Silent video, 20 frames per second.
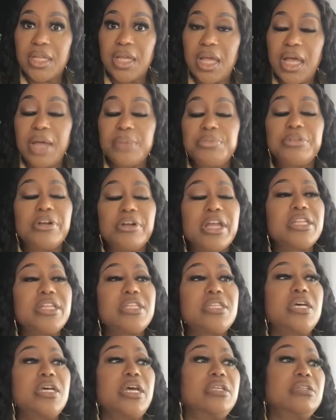I pray
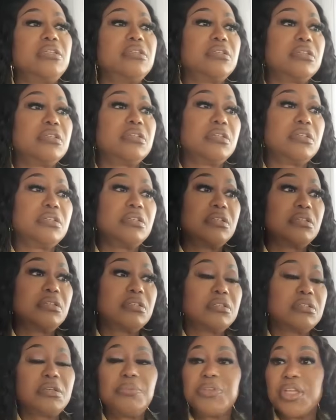that
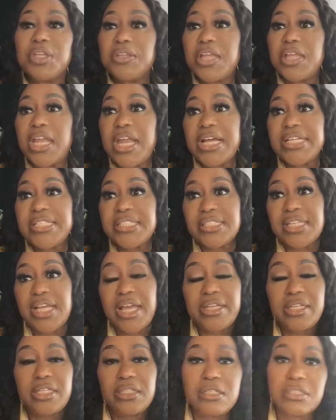something that I
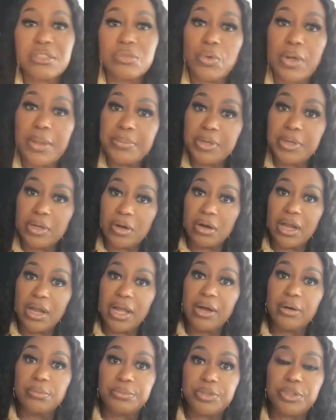said in this webinar
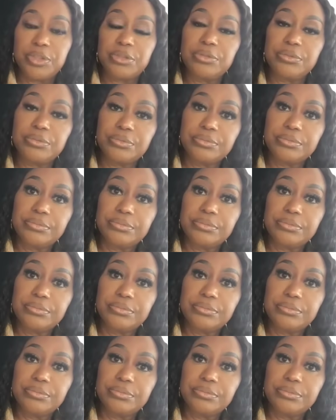helped you.